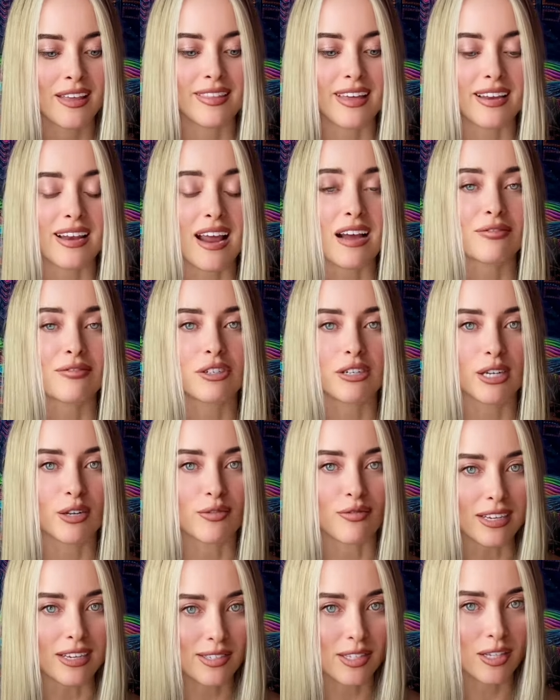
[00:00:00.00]
Then after you
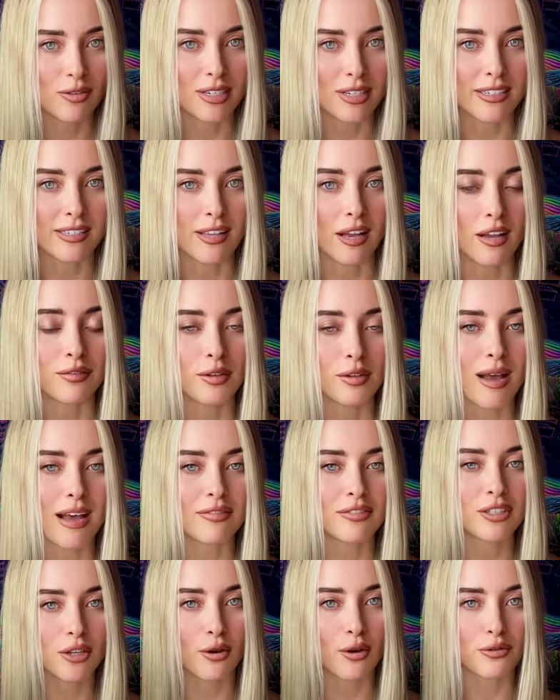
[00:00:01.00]
rescue yourself, you
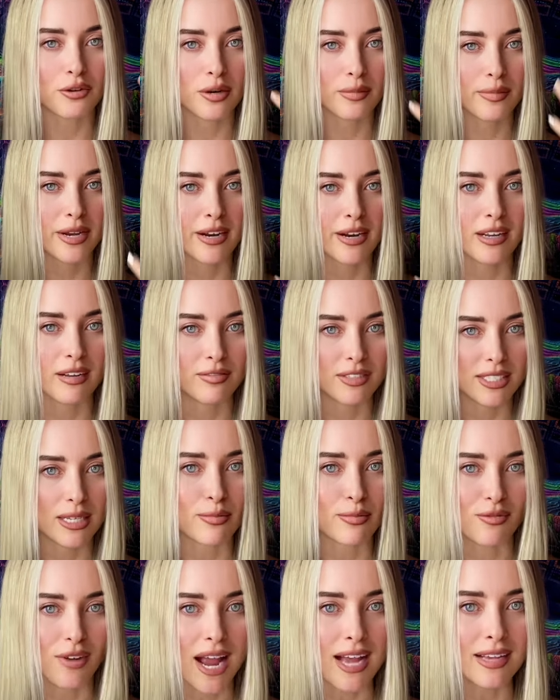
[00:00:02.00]
have to go through a period of
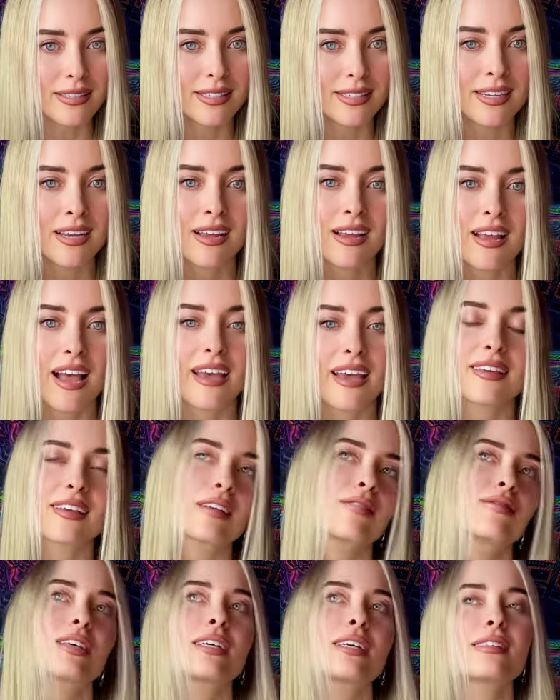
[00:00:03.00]
deep rest. I think
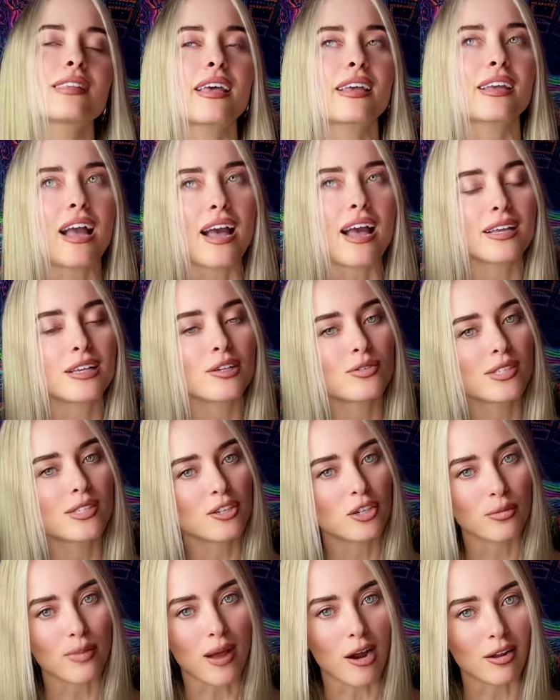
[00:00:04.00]
of this like I used to
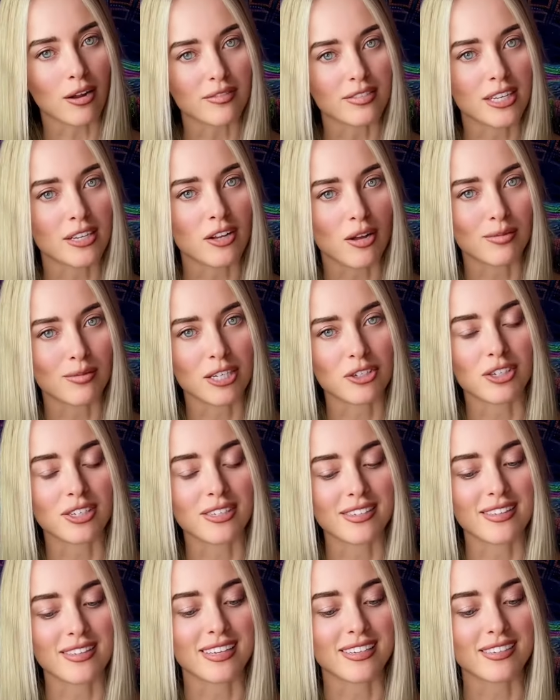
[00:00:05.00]
do powerlifting
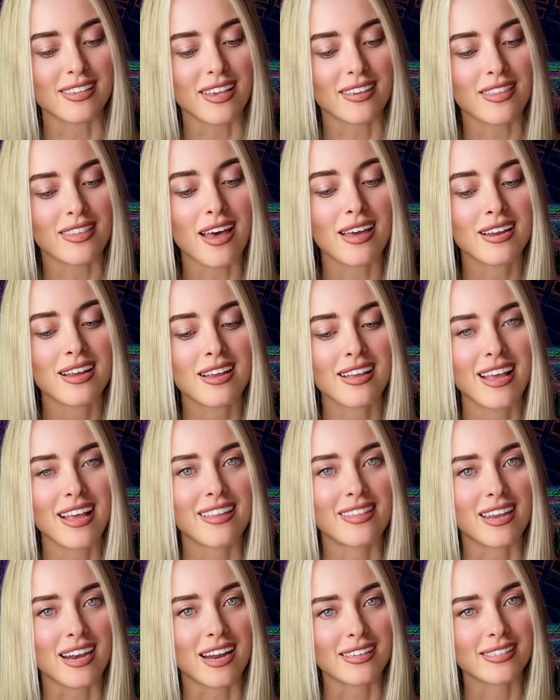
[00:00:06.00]
competitions and things like that,
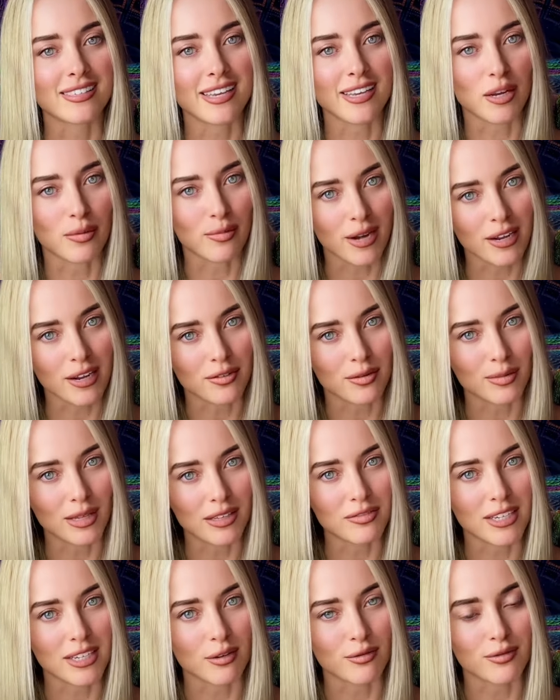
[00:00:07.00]
and then I'd take a break from
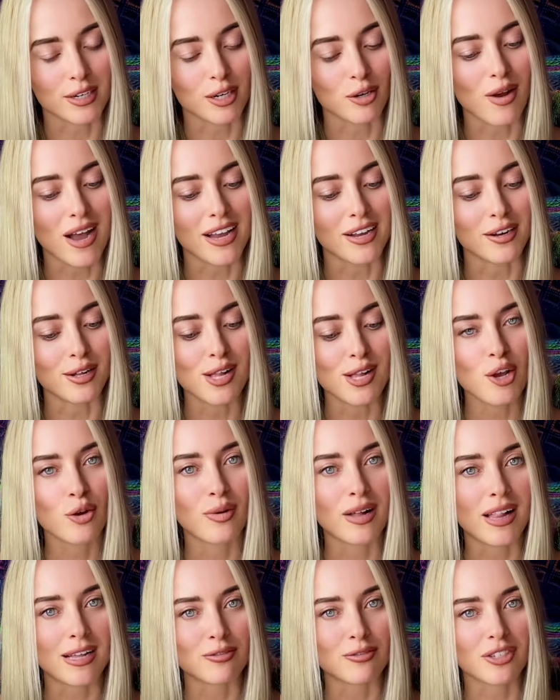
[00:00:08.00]
lifting for a while
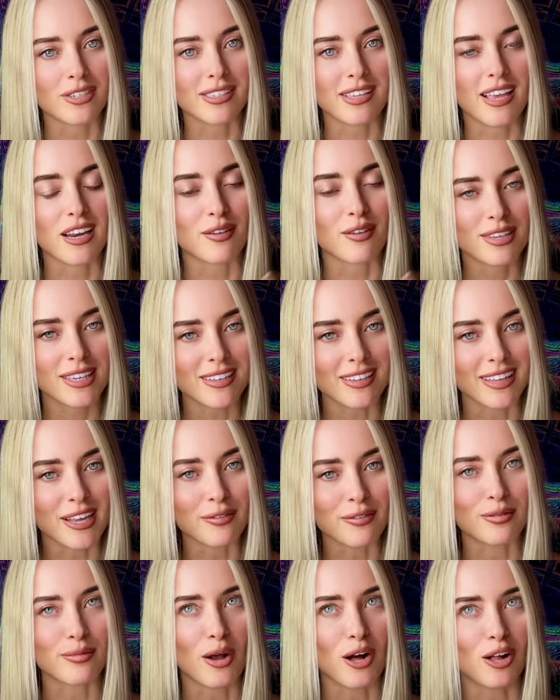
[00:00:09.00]
while I was just kind of healing
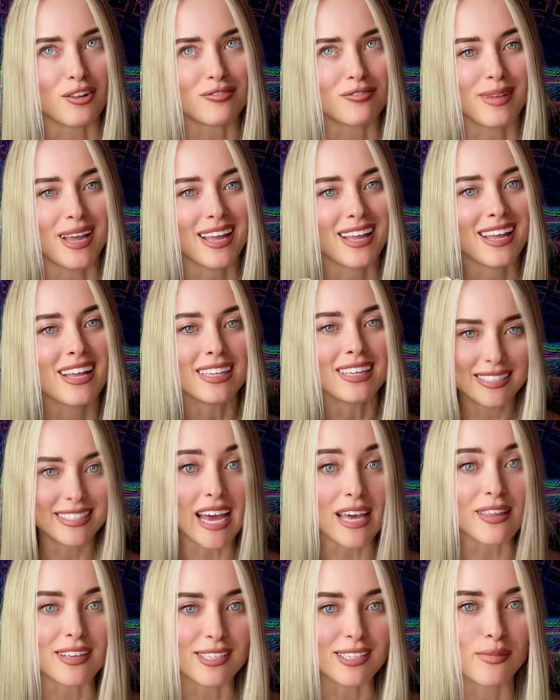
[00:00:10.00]
from all of my
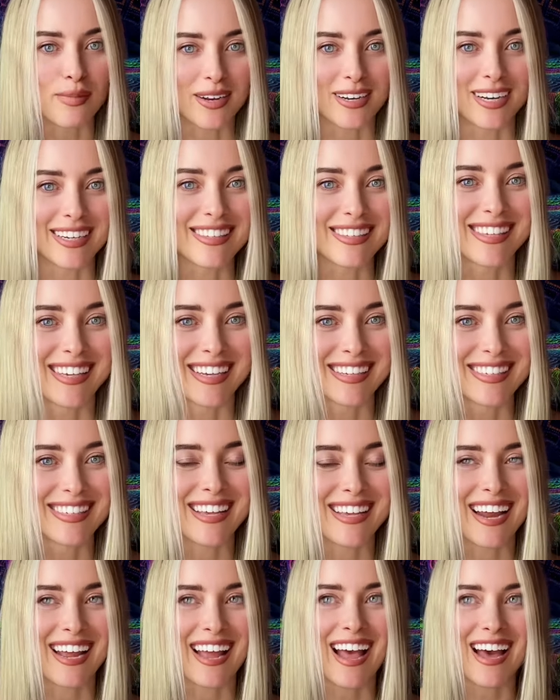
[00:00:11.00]
death experiences
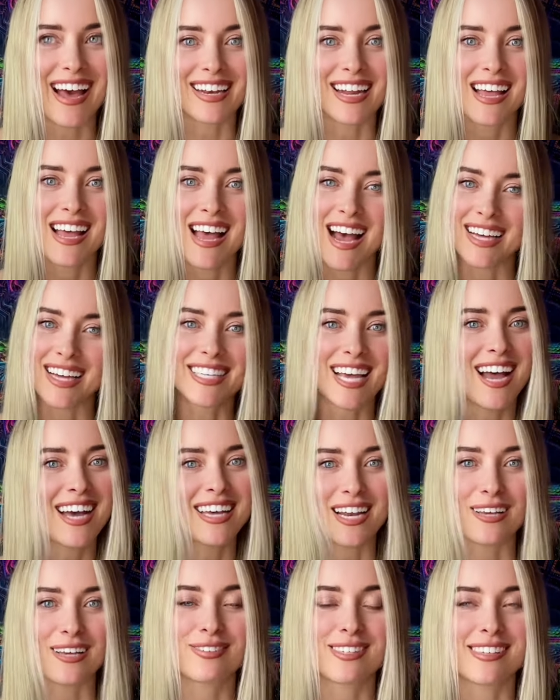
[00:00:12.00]
that I had a
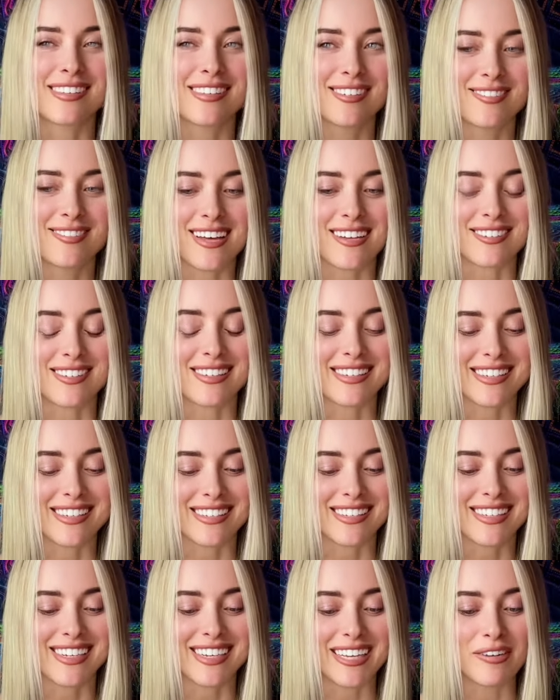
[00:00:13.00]
ton of since
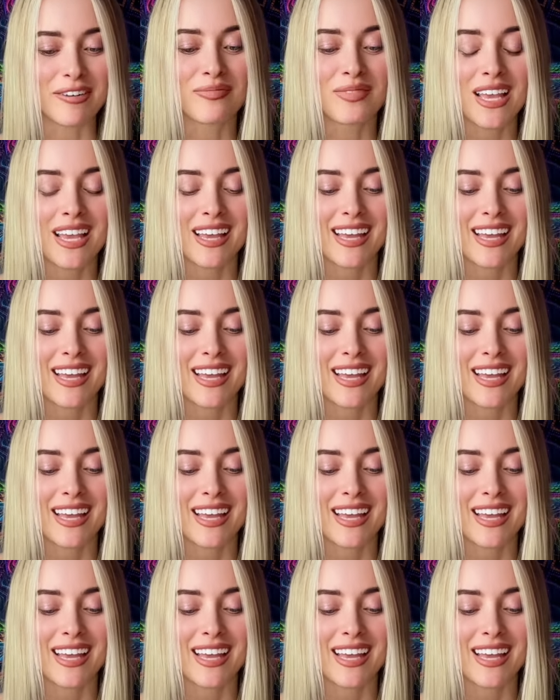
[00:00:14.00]
2016.